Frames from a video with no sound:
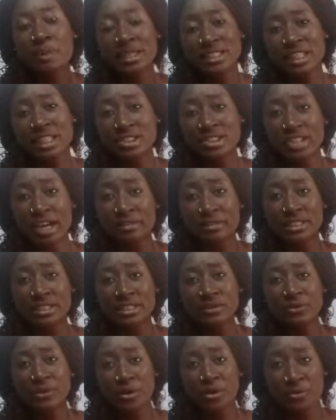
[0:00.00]
pattern
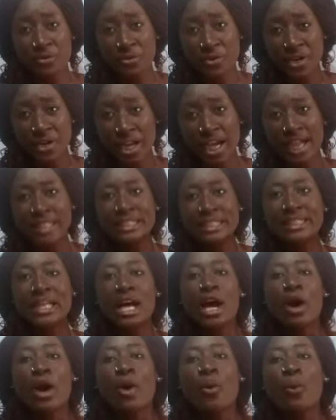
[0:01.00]
drafting for freehand.
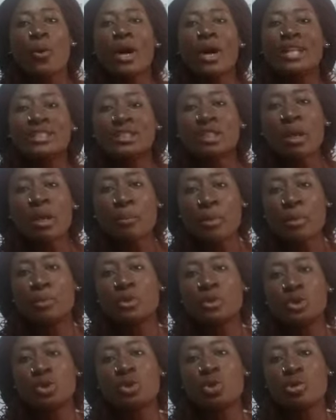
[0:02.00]
What some
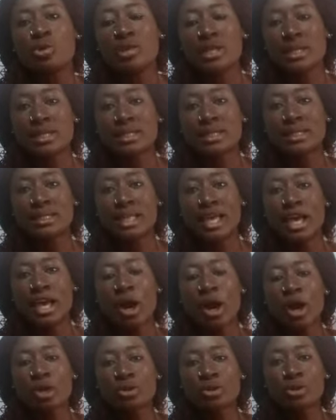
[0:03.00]
people do is they
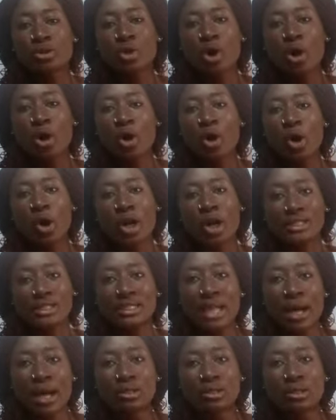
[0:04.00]
also cut
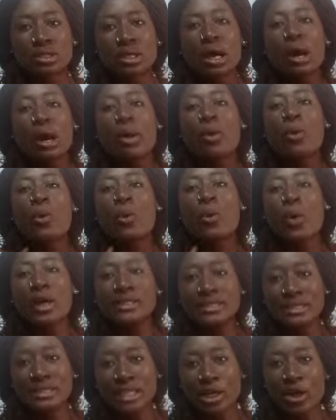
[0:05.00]
out what
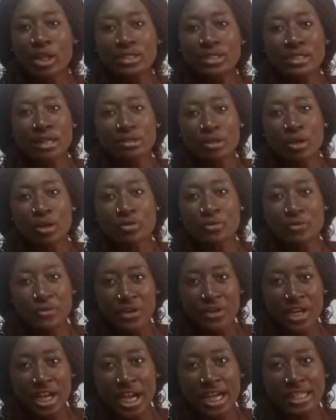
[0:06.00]
they cut out on
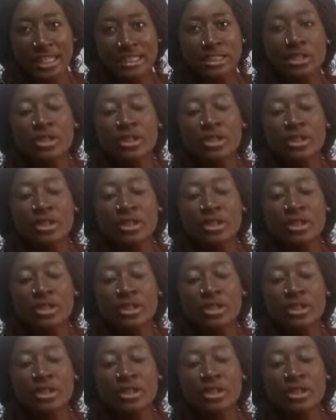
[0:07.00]
freehand.